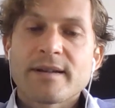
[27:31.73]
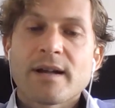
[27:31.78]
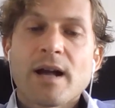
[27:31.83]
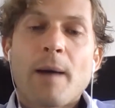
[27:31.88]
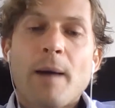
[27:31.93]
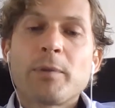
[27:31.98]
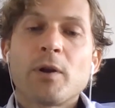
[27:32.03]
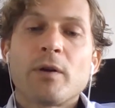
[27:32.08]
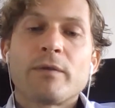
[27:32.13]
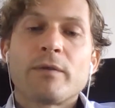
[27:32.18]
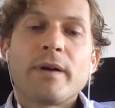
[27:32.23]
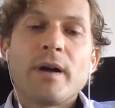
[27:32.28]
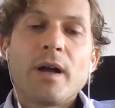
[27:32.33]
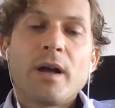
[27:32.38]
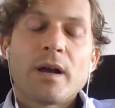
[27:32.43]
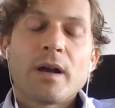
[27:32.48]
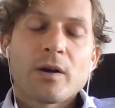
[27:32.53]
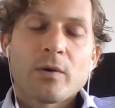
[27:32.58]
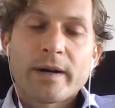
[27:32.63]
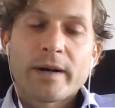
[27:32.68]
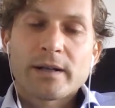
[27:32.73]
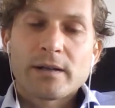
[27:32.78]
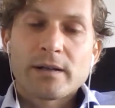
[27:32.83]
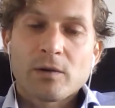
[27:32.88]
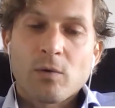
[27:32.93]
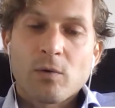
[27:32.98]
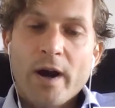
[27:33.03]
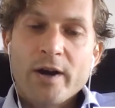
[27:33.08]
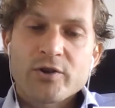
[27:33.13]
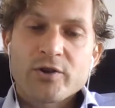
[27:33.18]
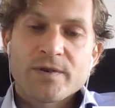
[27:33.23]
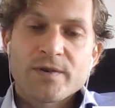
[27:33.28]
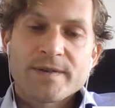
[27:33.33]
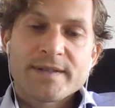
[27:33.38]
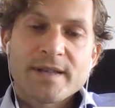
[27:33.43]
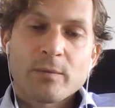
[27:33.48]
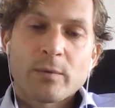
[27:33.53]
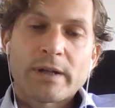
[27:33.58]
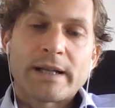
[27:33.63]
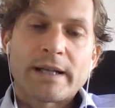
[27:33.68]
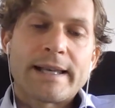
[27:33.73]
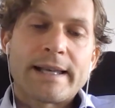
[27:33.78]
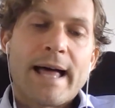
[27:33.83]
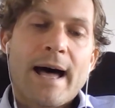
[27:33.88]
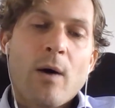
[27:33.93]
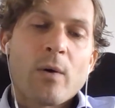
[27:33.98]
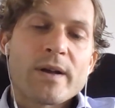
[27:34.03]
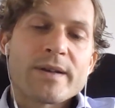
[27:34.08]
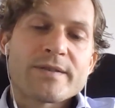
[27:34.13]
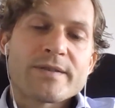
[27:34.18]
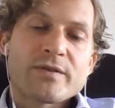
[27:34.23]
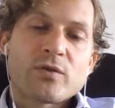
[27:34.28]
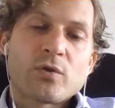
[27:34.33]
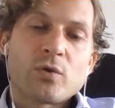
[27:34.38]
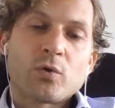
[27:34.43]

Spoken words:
a couple of critical questions that will allow us